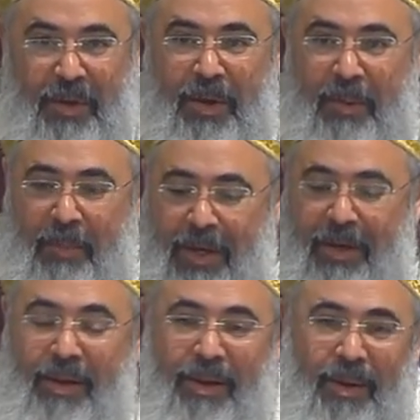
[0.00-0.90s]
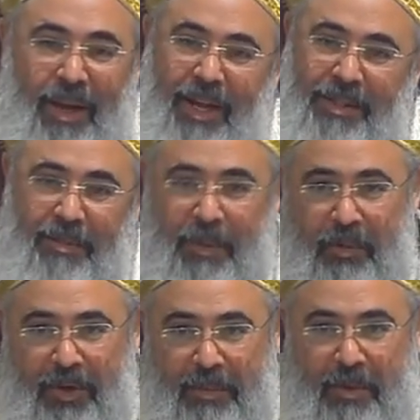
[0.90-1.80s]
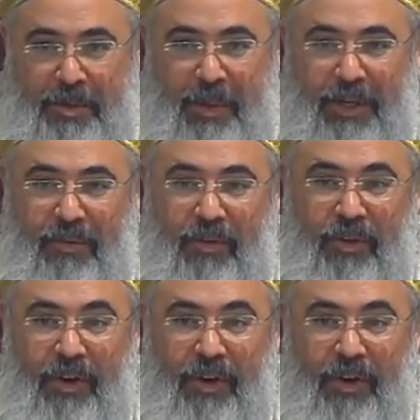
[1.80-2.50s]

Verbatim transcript: but it has to be put in perspective with our heavenly